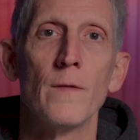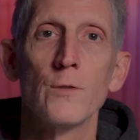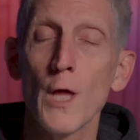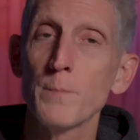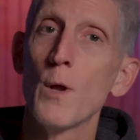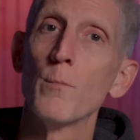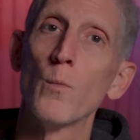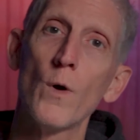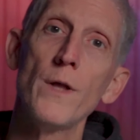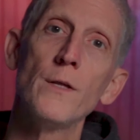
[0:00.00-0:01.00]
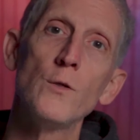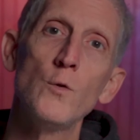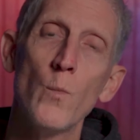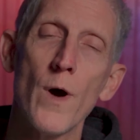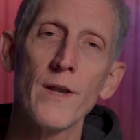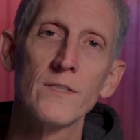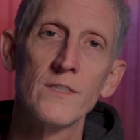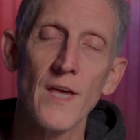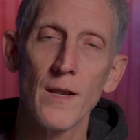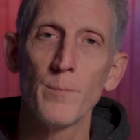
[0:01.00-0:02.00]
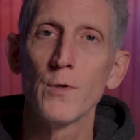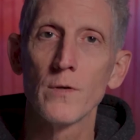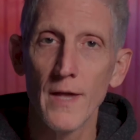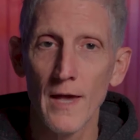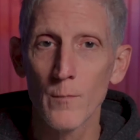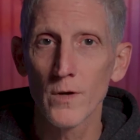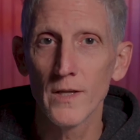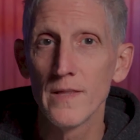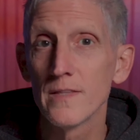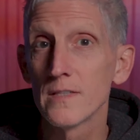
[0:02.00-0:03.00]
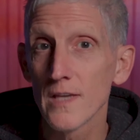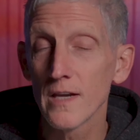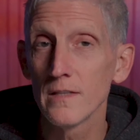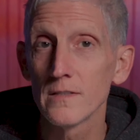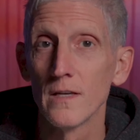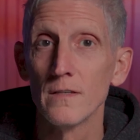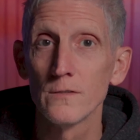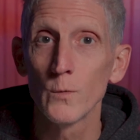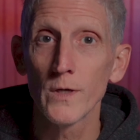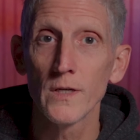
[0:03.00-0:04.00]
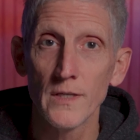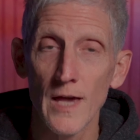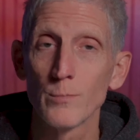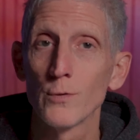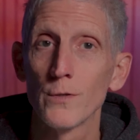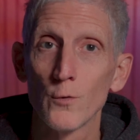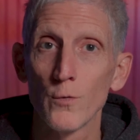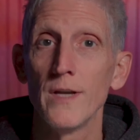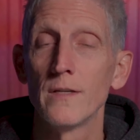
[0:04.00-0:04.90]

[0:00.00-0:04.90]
Step number one, you want to set up your camera in the settings so it can capture the great